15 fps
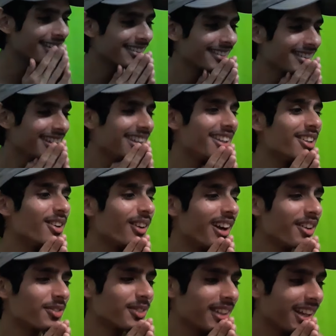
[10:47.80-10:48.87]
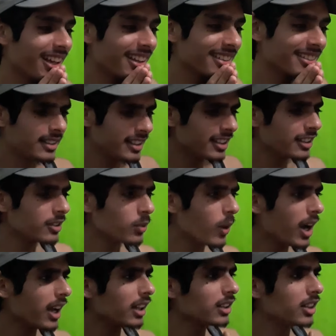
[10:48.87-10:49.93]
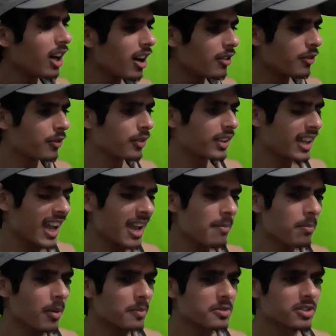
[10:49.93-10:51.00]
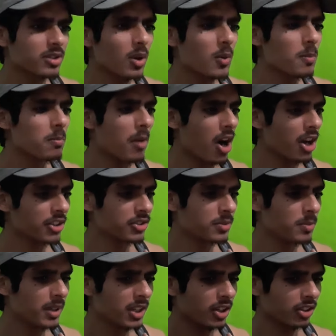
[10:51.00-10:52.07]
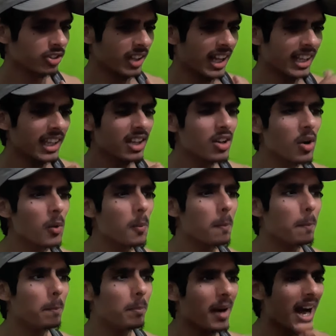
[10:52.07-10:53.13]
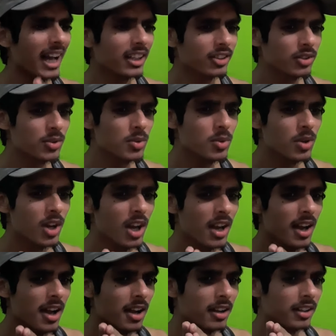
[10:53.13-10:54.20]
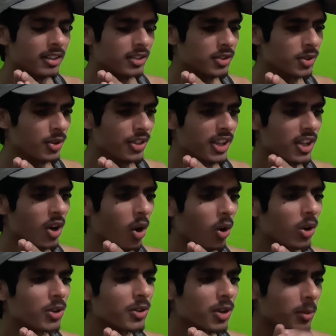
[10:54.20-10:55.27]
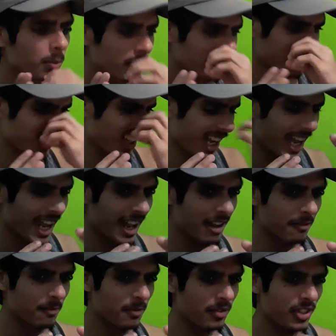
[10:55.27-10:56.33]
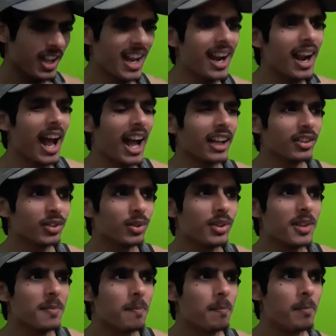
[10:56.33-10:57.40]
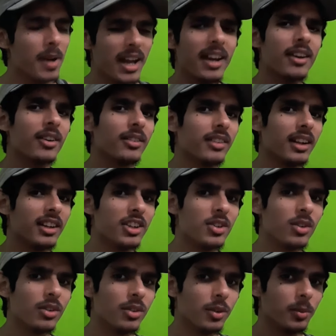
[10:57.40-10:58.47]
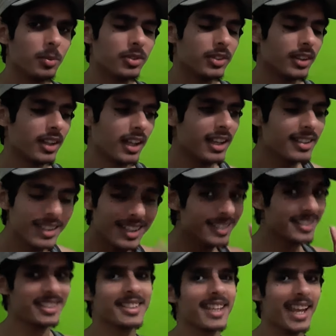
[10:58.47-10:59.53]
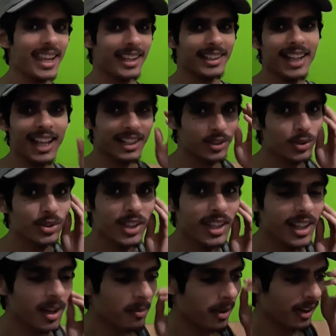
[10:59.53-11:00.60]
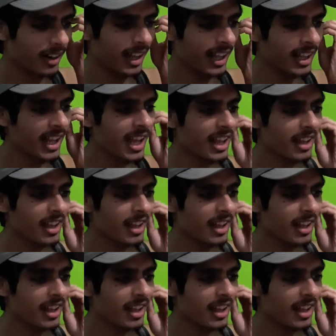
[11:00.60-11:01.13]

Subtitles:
see you, FX. This is why I love K-pop so much, because I can go back to the old groups and they are actually better than new groups. It's insane, like, to think about it. Like,